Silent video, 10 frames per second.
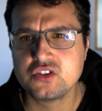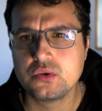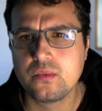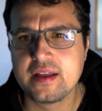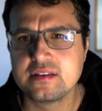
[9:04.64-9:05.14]

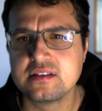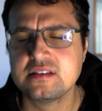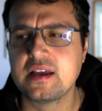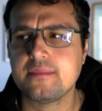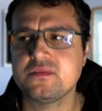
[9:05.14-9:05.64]
to it
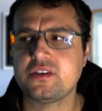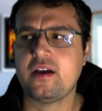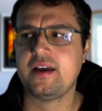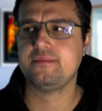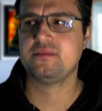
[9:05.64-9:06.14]

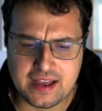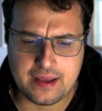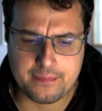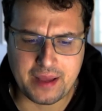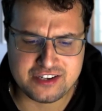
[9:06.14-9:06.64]
sometimes.
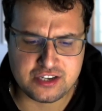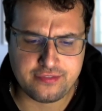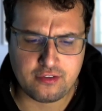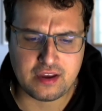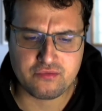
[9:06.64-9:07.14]
Um, I just
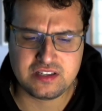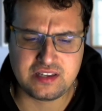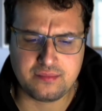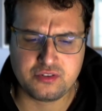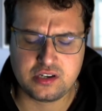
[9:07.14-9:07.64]
feel that
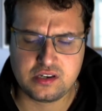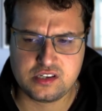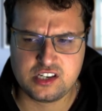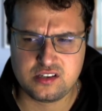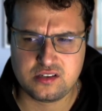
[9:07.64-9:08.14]
Redemption
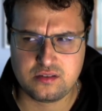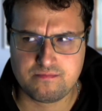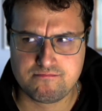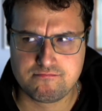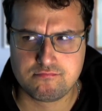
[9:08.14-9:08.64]
is just a
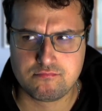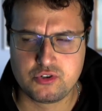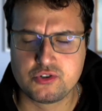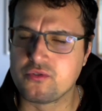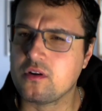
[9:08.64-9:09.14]

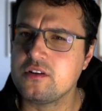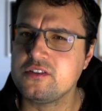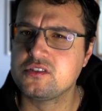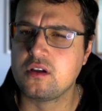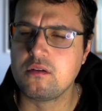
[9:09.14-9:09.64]
stronger
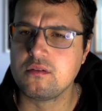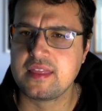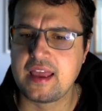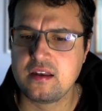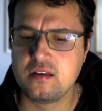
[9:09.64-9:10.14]
song
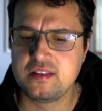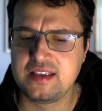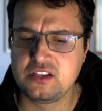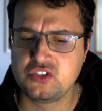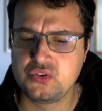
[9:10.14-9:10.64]
than
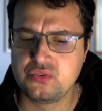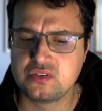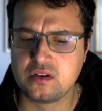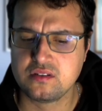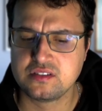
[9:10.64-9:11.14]
these two
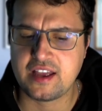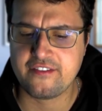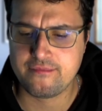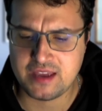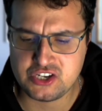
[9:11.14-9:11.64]
songs
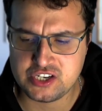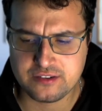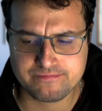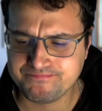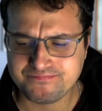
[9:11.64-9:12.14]
I've
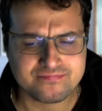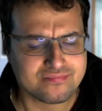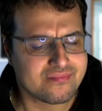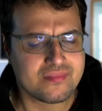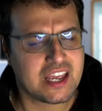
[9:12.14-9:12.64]
mentioned.
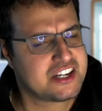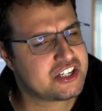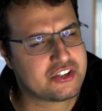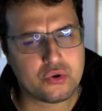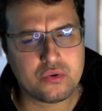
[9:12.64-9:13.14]
It's
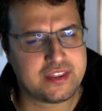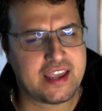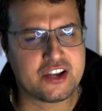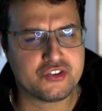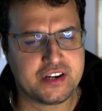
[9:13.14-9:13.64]
just a cool
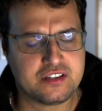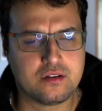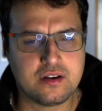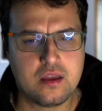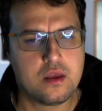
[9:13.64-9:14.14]
theatrics
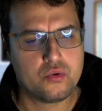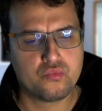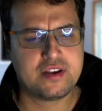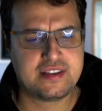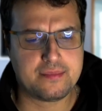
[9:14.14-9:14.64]
on
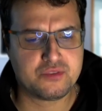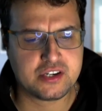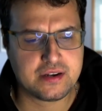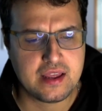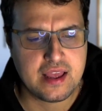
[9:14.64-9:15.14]

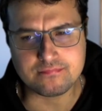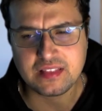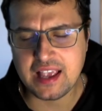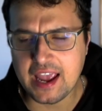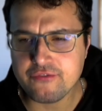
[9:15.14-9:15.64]
Redemption.
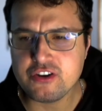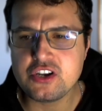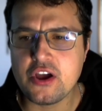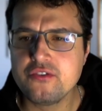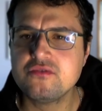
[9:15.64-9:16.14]
Every
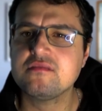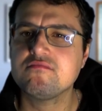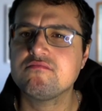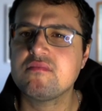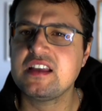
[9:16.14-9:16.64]
note
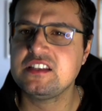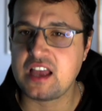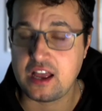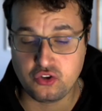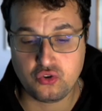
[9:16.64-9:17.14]
is
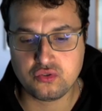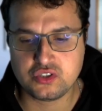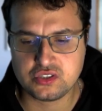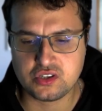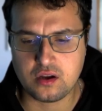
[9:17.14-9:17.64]
a good
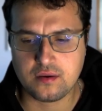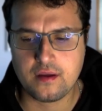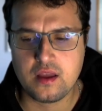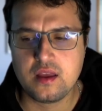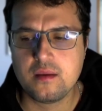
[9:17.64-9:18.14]
song
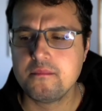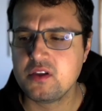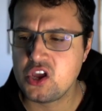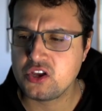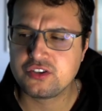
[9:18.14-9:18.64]

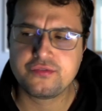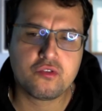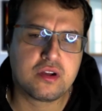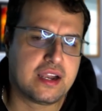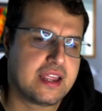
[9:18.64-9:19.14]

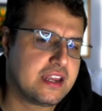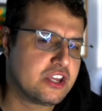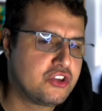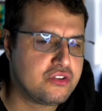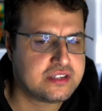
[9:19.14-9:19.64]
beautiful clean
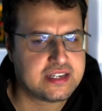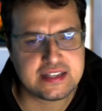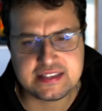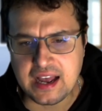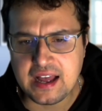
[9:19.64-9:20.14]
acoustic
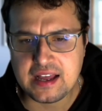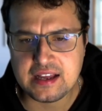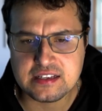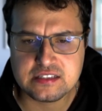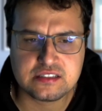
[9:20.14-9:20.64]

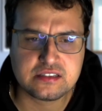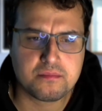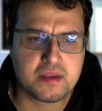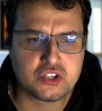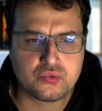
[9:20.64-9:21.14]
guitars
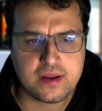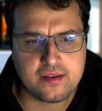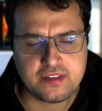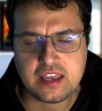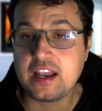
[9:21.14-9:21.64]
mixed
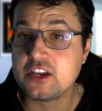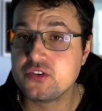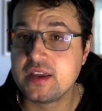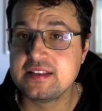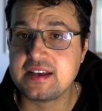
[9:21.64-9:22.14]
with the
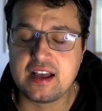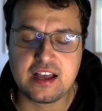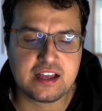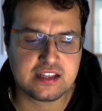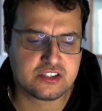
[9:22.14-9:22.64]
electric
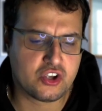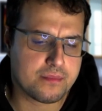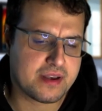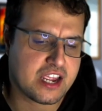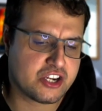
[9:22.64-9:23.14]
guitars
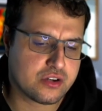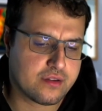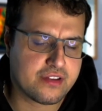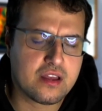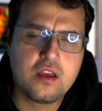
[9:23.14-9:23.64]
combination
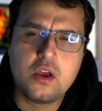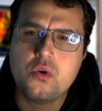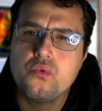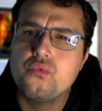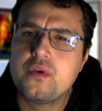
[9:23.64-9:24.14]
of a
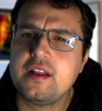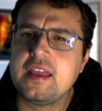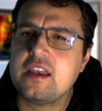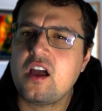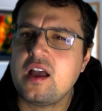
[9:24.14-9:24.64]

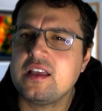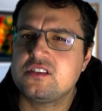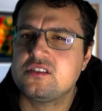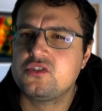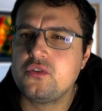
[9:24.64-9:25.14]
really nice
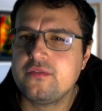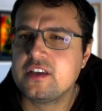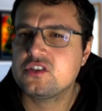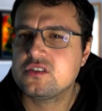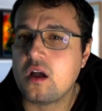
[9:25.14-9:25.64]

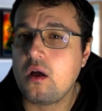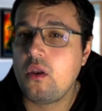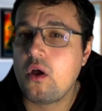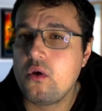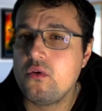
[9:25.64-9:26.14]
soothing
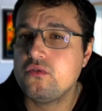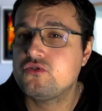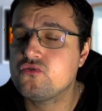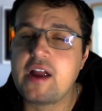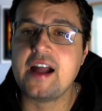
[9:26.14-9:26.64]
solo
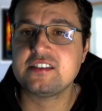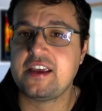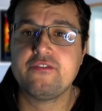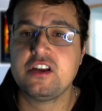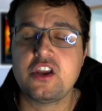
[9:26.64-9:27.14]
throughout
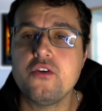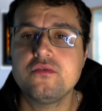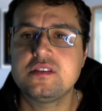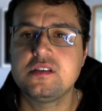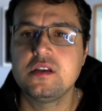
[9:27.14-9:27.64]
every
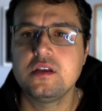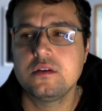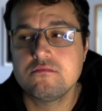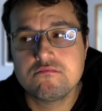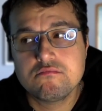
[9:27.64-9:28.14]
note
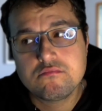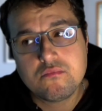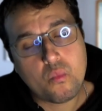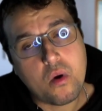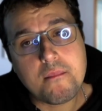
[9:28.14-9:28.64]

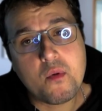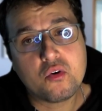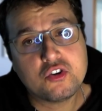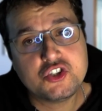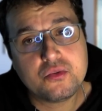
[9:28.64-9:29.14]
what
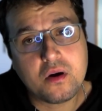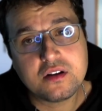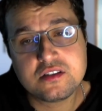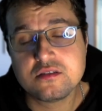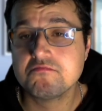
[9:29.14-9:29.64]
more could you
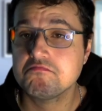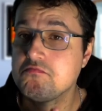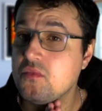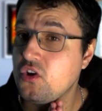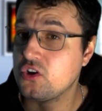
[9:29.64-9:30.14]
want
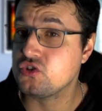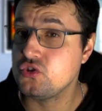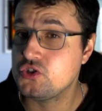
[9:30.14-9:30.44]
not too